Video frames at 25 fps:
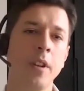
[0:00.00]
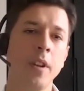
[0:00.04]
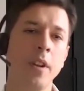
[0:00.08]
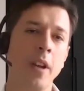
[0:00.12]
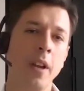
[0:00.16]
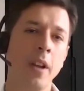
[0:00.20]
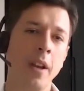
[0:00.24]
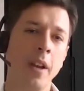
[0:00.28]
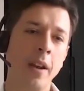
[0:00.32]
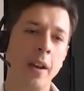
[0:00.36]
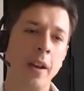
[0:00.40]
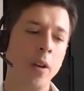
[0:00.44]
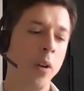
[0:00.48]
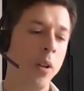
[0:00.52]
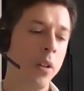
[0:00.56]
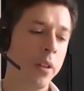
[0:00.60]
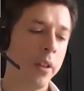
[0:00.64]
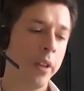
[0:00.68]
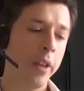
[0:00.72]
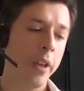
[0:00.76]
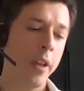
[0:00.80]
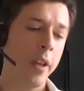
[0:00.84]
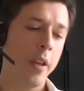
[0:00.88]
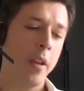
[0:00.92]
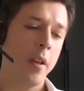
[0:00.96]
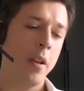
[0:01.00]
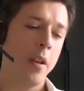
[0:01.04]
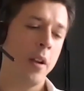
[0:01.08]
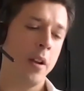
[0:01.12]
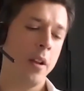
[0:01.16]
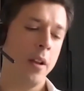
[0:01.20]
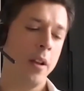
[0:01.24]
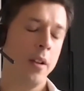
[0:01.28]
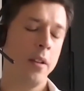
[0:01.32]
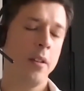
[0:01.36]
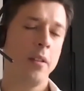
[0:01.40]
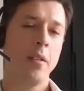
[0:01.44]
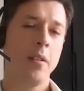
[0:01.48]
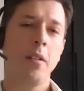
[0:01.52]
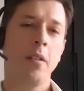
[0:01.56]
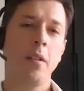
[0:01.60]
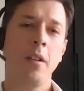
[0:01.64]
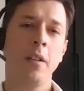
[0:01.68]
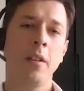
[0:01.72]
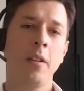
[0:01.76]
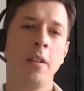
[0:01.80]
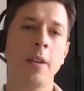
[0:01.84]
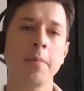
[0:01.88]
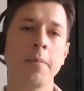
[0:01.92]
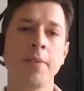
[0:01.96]
and all the and
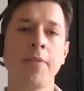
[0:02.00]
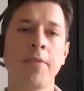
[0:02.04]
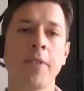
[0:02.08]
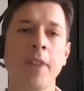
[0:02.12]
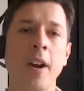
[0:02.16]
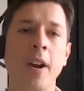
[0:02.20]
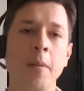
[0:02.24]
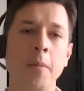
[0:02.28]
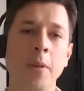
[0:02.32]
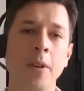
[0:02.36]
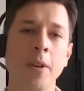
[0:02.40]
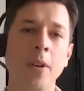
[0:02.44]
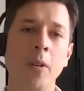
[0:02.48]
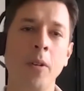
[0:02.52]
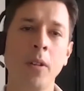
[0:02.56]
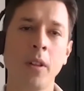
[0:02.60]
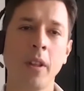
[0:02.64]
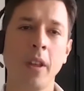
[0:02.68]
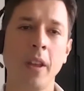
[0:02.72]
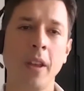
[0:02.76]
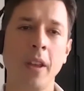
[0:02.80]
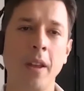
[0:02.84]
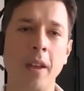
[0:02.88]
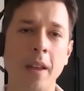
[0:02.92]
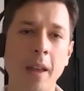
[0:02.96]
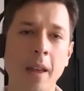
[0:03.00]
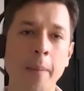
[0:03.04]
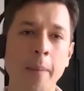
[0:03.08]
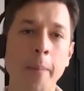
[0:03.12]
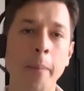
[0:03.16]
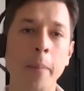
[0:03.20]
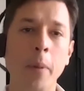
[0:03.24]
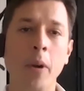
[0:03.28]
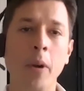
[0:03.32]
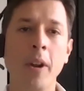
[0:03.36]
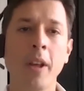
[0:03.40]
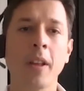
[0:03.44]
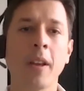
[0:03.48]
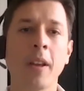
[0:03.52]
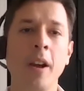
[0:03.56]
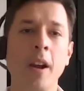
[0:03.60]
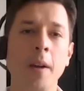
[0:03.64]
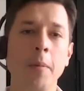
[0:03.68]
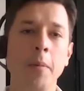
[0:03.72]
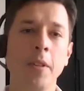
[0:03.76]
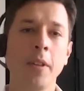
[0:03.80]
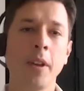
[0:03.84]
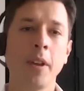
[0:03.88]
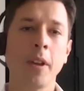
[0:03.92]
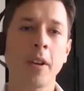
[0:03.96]
in terms of carbon, all the embodied
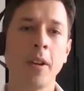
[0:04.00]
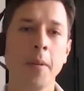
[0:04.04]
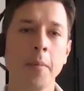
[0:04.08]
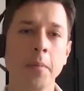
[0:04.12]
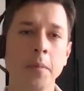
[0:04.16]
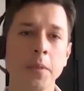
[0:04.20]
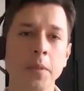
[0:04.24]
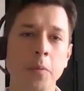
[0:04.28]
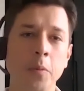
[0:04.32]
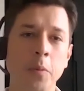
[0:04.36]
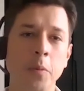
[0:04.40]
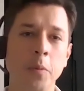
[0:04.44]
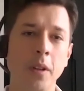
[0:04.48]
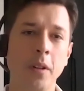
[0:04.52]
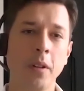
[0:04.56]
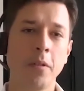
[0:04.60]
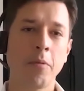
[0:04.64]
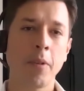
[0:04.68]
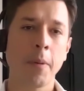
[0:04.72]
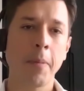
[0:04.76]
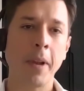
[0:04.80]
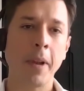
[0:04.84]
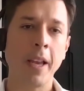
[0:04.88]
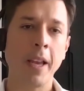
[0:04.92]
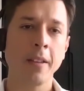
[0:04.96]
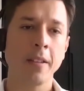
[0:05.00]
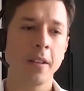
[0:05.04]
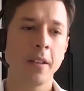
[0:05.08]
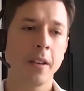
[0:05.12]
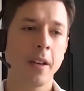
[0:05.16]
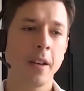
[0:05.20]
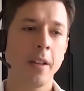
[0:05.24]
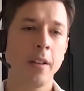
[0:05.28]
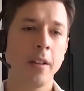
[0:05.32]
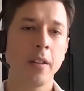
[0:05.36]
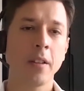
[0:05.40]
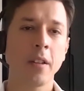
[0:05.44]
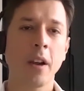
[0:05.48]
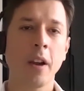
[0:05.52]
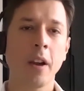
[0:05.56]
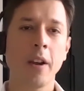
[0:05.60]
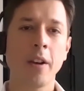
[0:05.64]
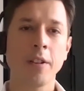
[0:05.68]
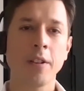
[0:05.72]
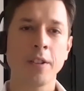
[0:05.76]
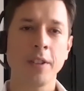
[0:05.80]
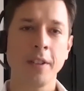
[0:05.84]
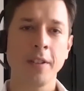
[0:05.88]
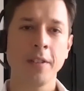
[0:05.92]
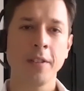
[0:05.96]
carbon that comes with replacing an
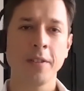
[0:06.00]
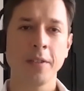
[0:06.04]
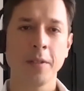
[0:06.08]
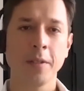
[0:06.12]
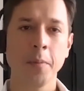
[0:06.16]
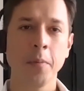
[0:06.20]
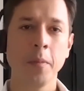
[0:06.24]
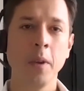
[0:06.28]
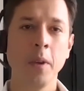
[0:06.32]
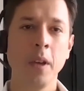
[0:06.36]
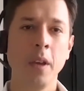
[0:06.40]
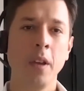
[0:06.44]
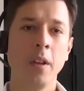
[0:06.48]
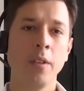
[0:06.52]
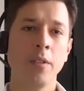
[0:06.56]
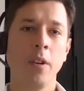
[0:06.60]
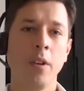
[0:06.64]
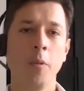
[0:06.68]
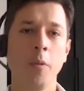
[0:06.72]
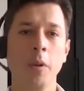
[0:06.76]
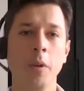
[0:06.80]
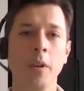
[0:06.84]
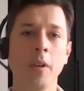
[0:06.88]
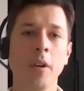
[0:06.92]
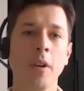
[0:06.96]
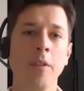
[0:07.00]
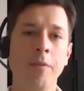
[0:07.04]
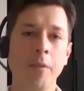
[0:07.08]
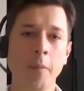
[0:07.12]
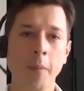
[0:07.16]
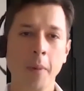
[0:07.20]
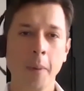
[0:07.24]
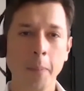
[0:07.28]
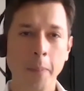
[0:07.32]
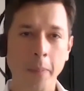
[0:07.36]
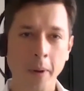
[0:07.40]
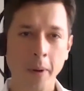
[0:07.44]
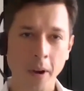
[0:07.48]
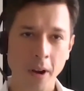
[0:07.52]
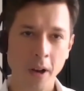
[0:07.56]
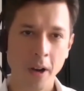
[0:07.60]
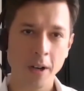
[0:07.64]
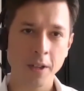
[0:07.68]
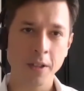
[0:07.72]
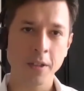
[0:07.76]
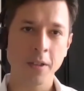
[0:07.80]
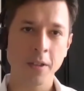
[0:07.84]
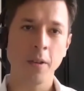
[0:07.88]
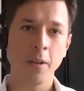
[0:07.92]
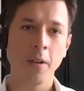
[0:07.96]
entire system. You know, when you go from a
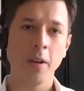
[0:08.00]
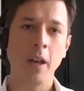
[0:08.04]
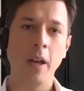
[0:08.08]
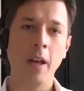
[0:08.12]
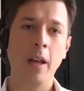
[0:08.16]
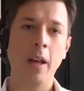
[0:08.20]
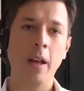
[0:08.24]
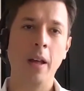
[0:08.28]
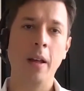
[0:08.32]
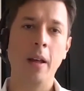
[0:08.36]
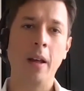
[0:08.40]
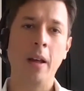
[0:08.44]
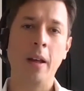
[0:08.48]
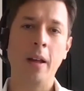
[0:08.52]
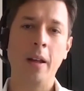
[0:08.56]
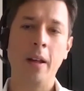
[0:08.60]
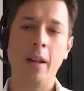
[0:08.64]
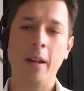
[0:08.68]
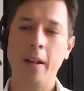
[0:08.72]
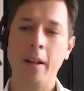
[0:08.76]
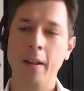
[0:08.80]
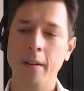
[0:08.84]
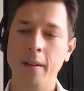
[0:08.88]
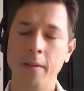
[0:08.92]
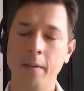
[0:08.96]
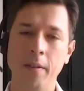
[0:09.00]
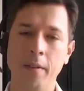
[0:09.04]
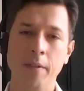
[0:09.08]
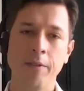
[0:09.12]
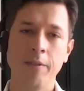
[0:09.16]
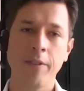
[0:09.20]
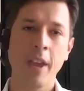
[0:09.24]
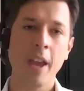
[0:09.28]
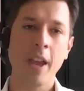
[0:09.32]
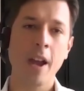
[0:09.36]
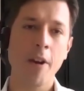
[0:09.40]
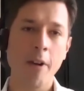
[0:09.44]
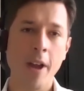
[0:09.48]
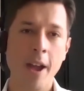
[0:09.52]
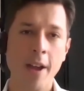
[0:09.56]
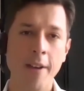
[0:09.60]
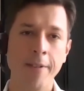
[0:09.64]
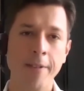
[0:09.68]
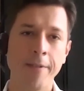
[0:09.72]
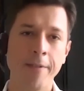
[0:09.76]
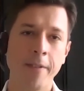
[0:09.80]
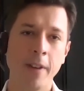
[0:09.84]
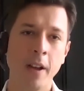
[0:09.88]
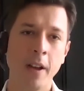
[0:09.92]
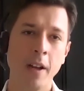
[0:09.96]
boiler to a
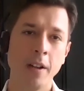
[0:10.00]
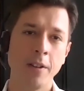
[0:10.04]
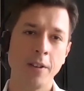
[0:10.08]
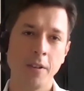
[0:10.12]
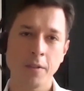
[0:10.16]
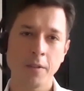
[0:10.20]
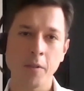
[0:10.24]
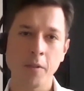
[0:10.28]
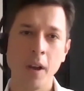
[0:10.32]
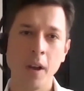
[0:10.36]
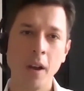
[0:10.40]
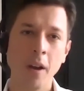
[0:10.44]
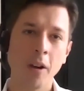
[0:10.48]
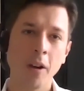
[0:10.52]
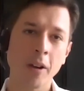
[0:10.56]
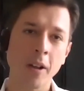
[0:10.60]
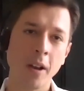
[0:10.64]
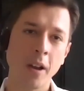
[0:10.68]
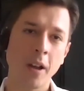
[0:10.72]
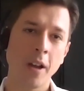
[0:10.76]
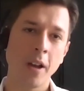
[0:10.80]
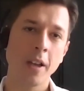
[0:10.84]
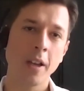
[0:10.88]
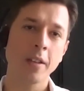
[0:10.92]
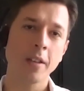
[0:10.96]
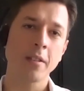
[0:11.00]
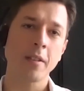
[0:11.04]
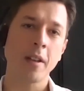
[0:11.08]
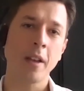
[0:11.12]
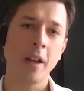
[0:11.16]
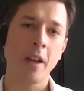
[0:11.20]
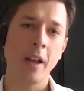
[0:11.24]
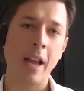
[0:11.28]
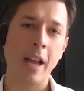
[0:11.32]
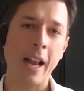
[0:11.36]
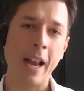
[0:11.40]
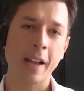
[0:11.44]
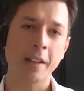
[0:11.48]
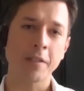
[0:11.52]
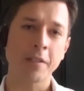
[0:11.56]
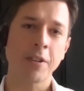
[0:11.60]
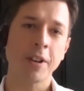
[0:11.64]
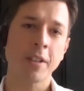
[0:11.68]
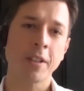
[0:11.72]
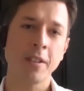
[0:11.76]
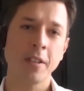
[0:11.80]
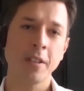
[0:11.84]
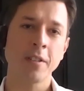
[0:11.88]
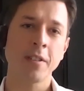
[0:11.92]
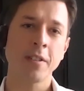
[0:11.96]
VRF, you know, to a localized
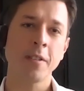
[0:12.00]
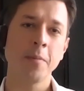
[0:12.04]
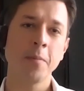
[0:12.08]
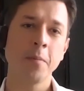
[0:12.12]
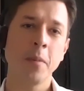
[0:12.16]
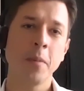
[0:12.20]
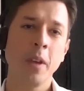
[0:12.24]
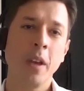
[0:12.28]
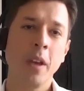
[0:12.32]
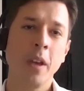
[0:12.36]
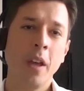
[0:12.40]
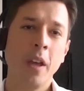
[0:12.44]
electric system,